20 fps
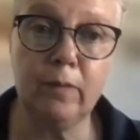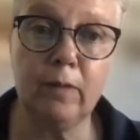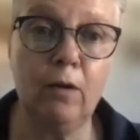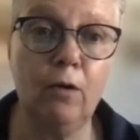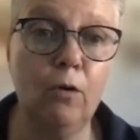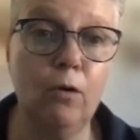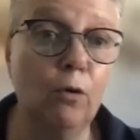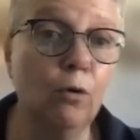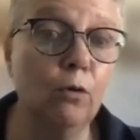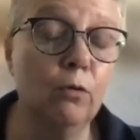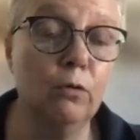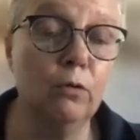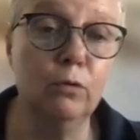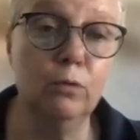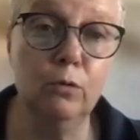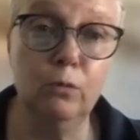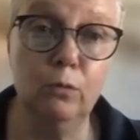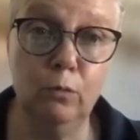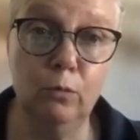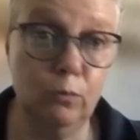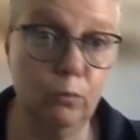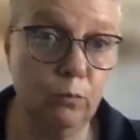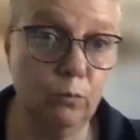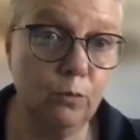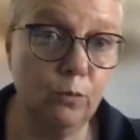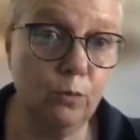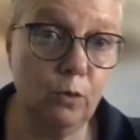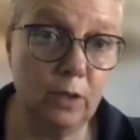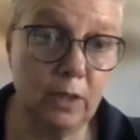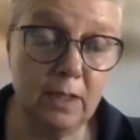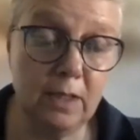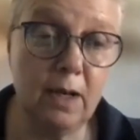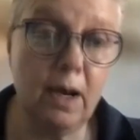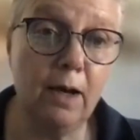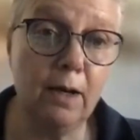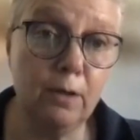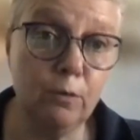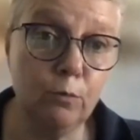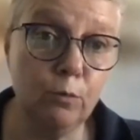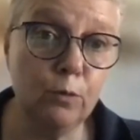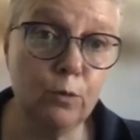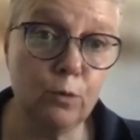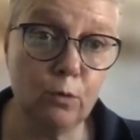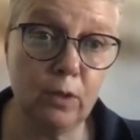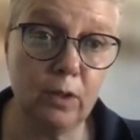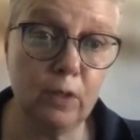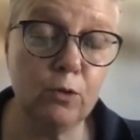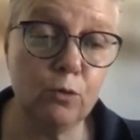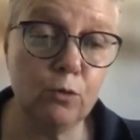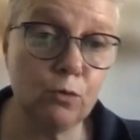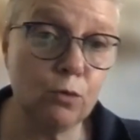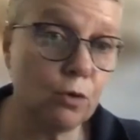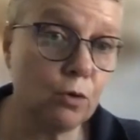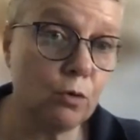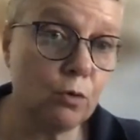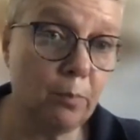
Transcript: in line with the reduced